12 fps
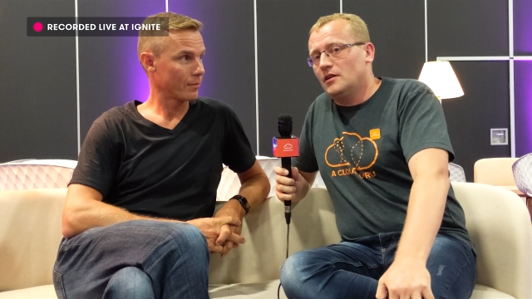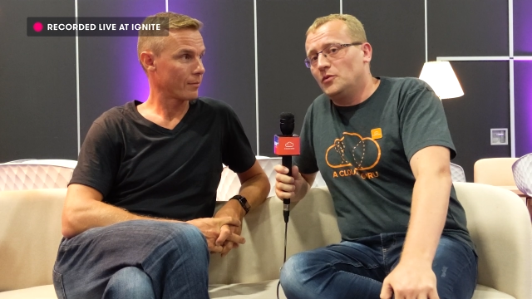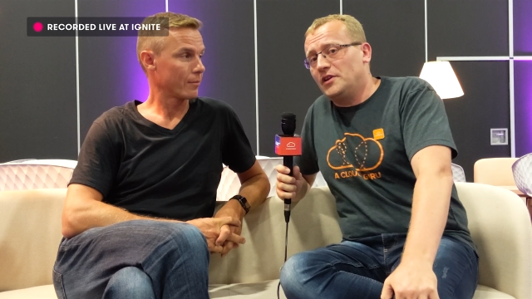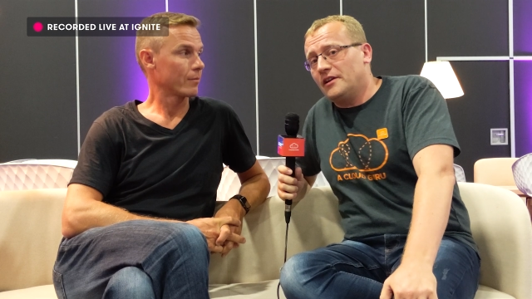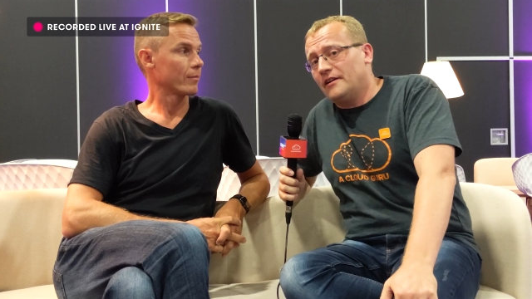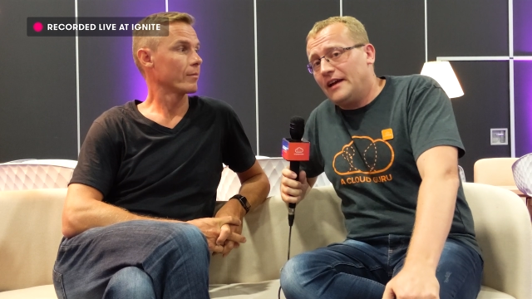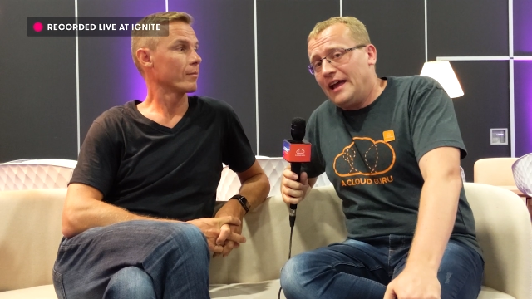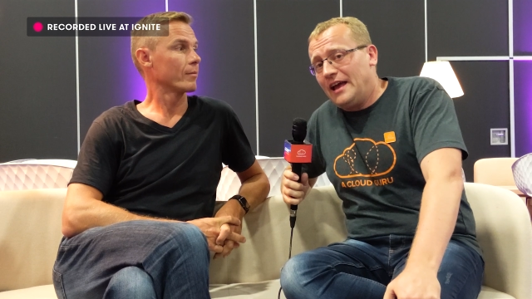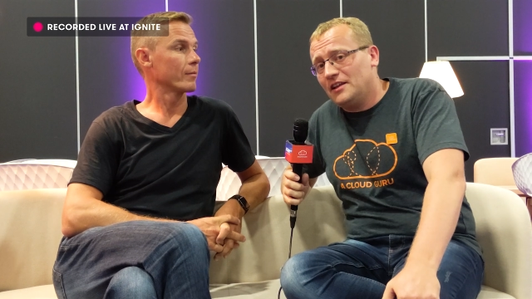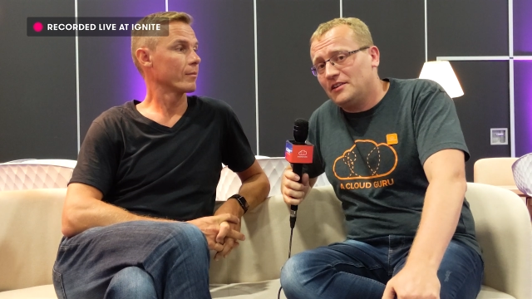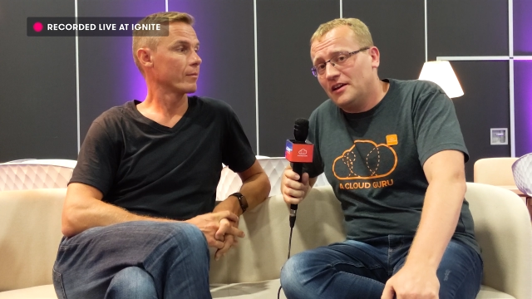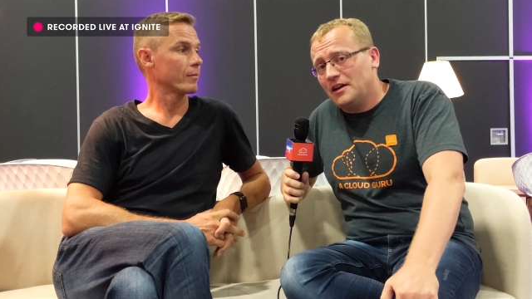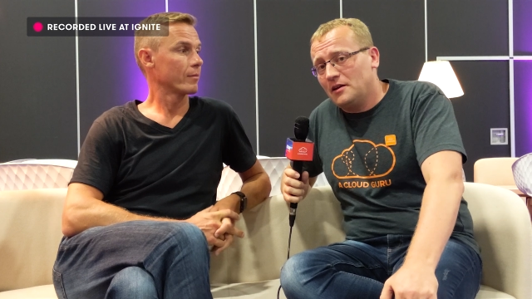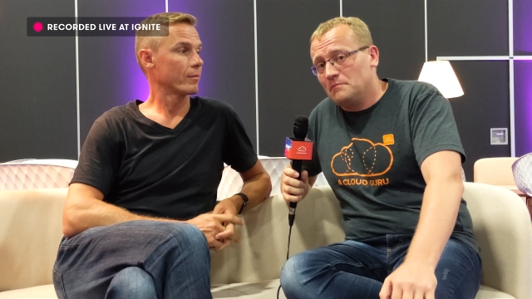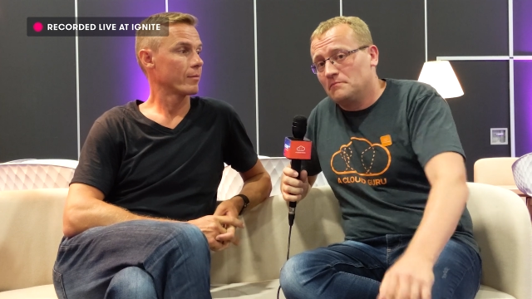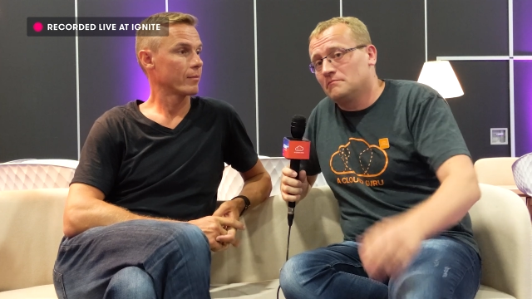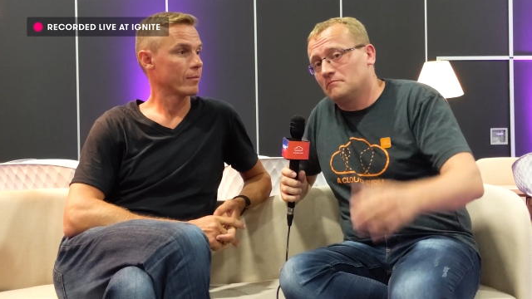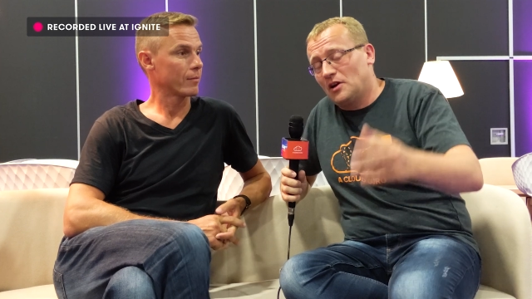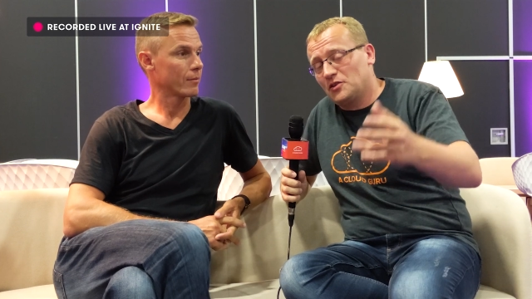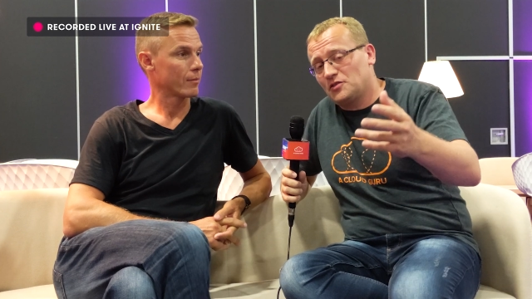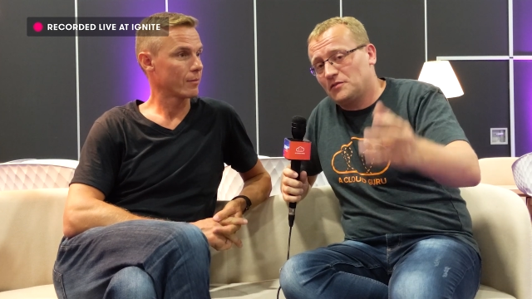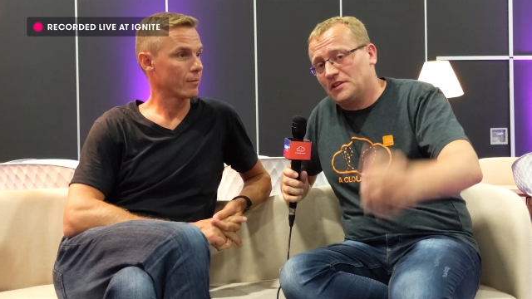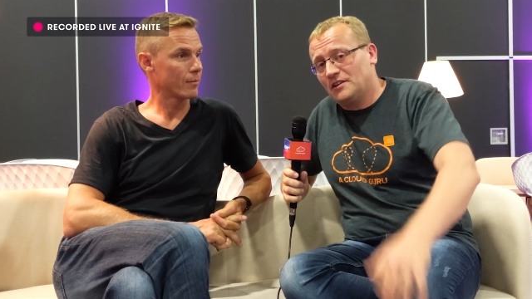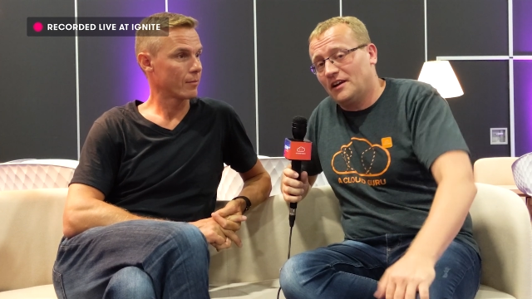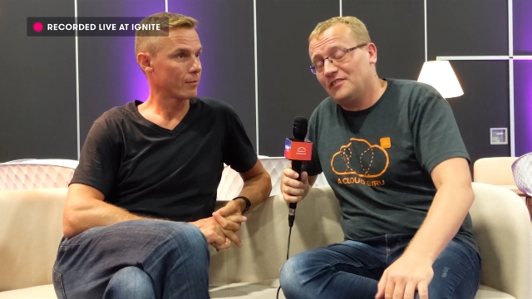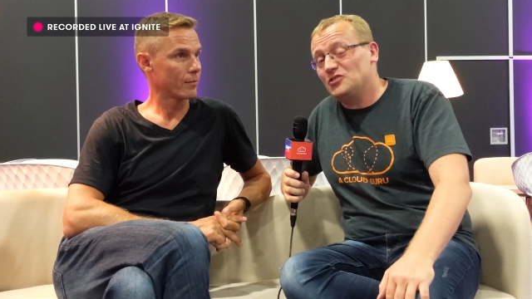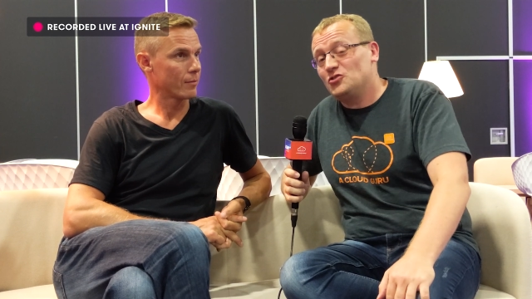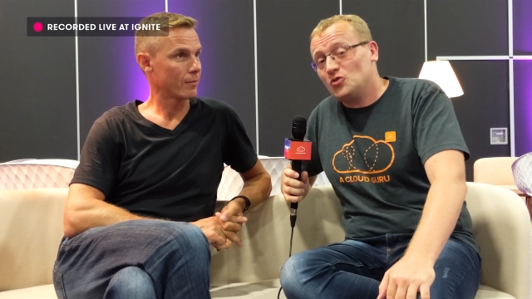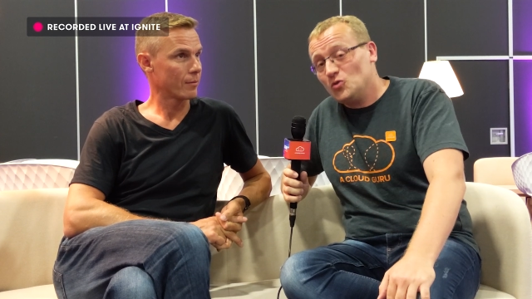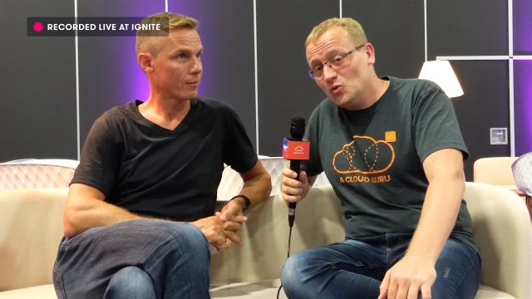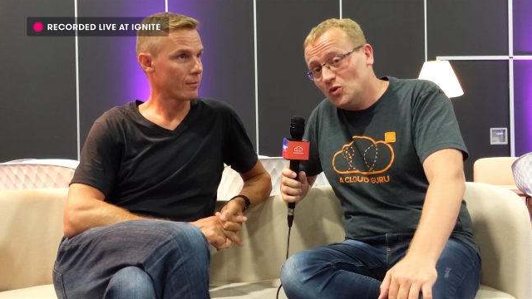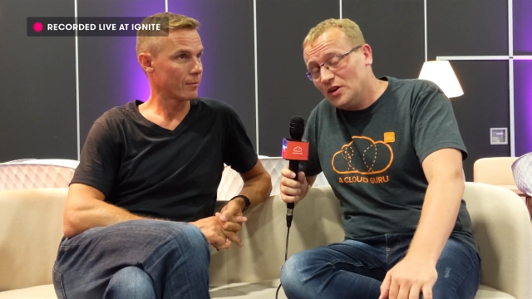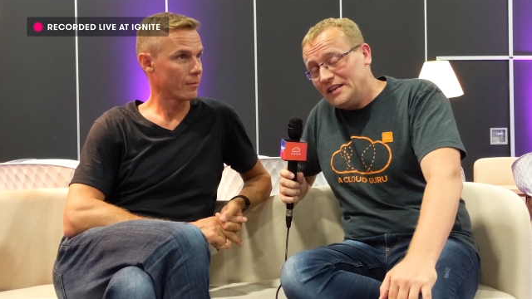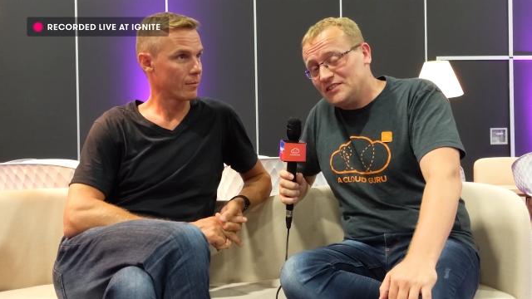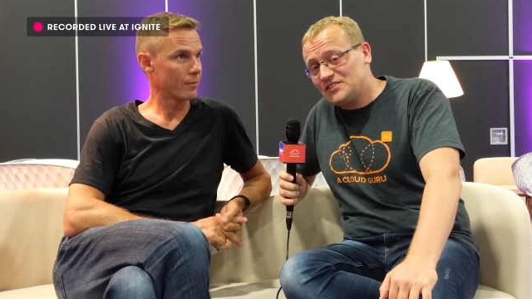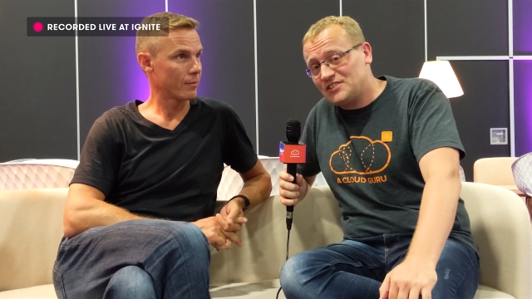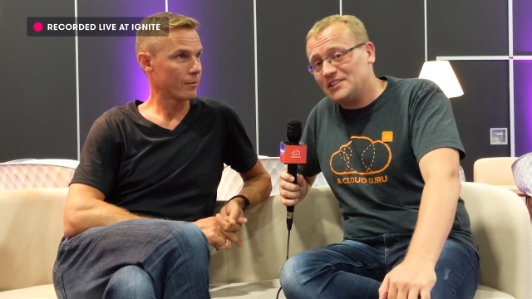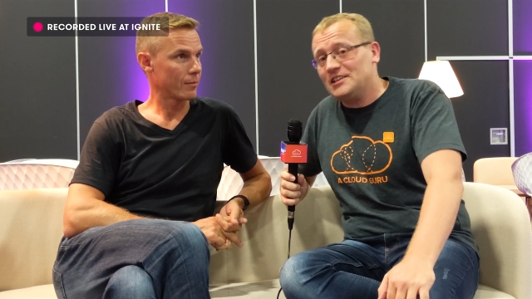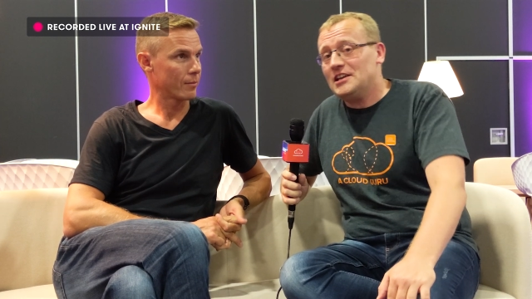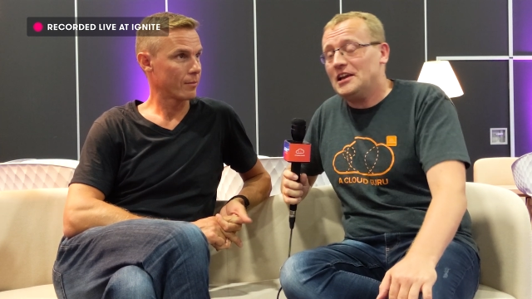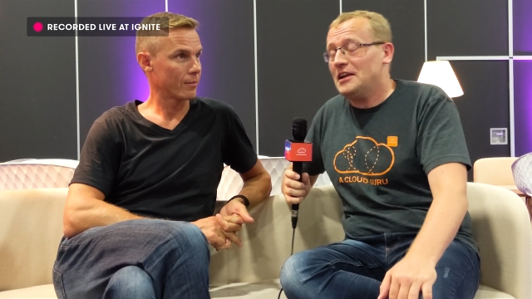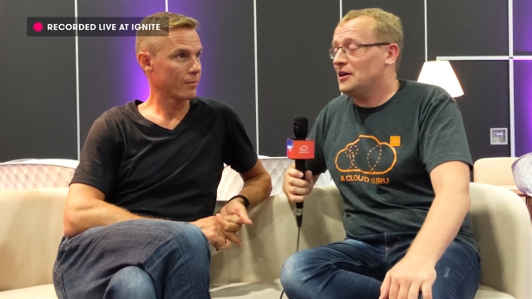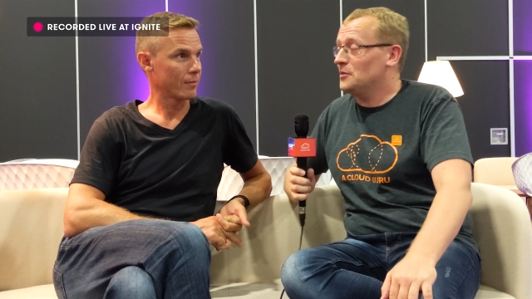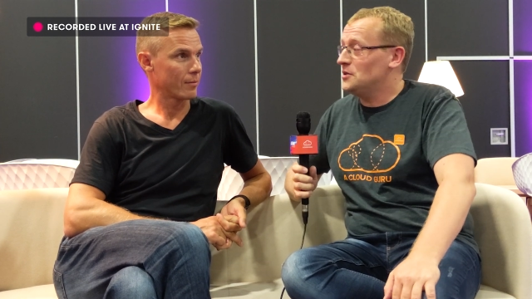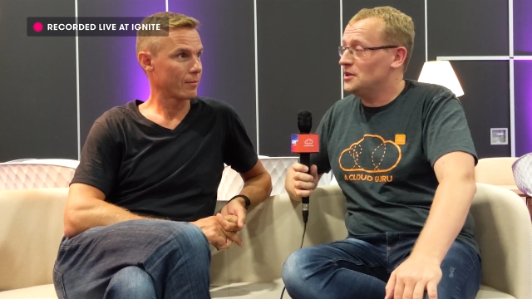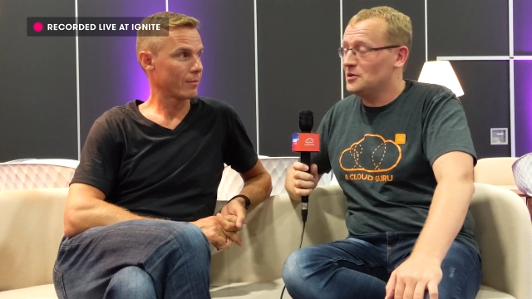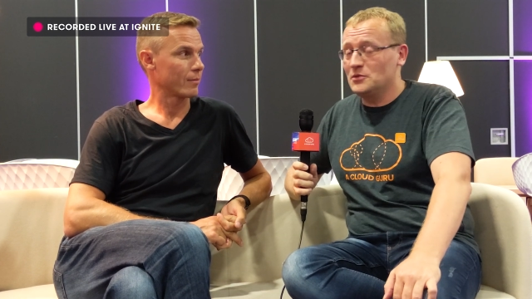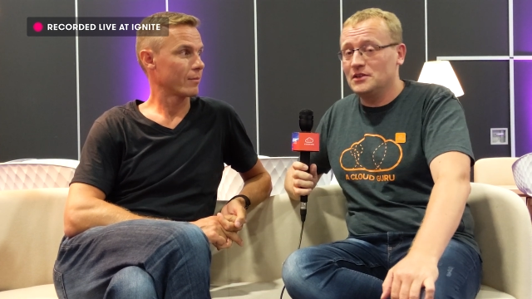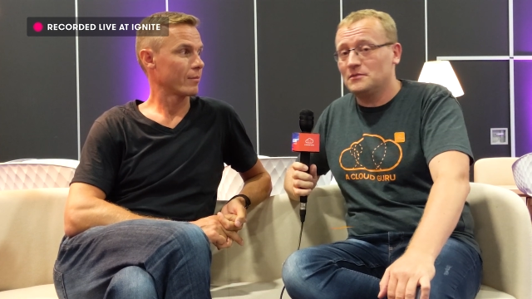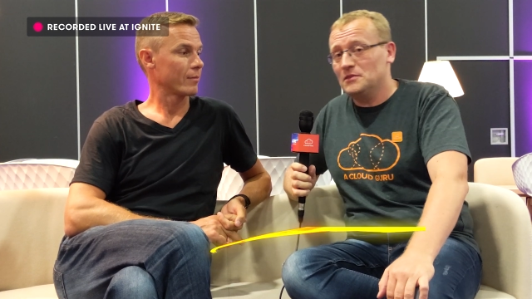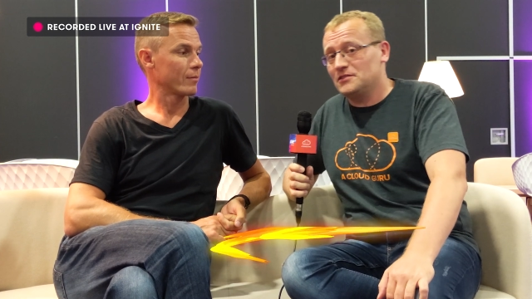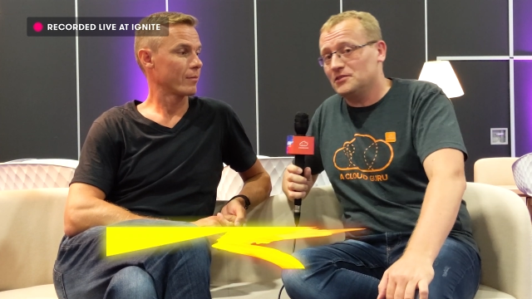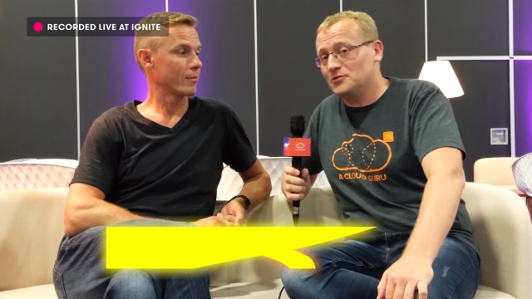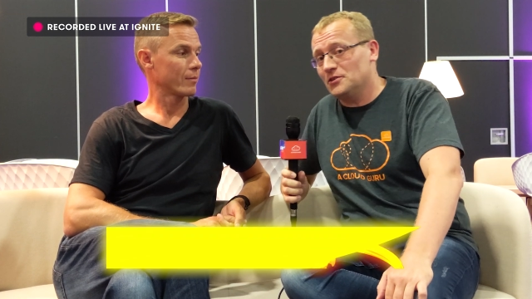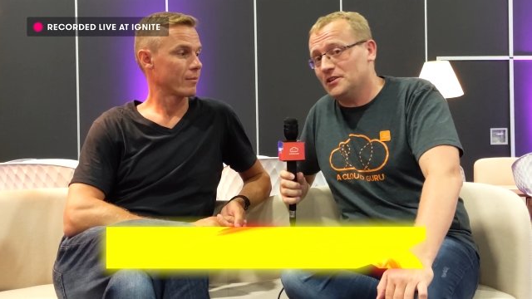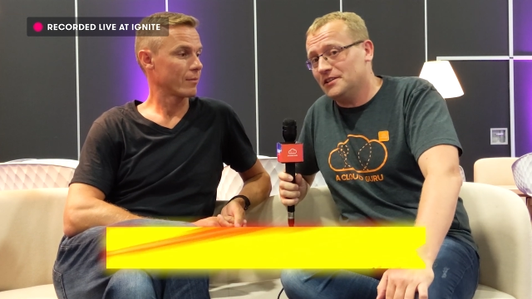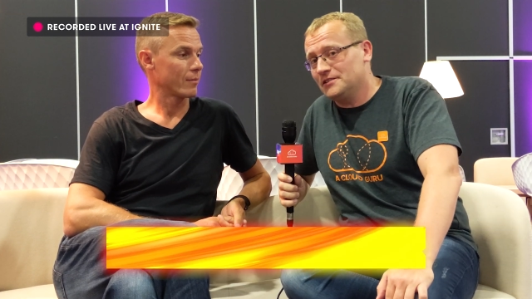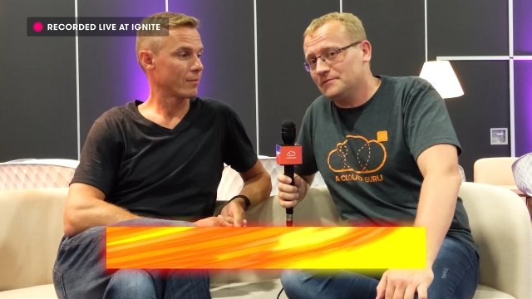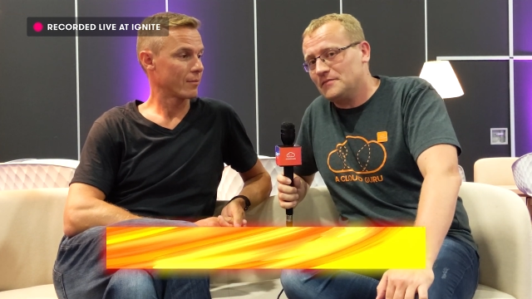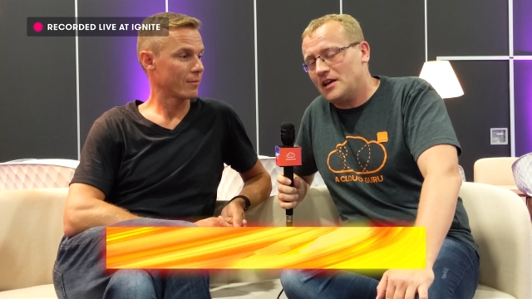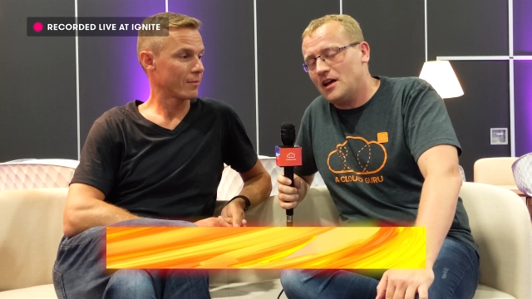Speaker 1: We are at um, Microsoft Ignite, the tour in Sydney, and I'm here with Mr. Troy Hunt.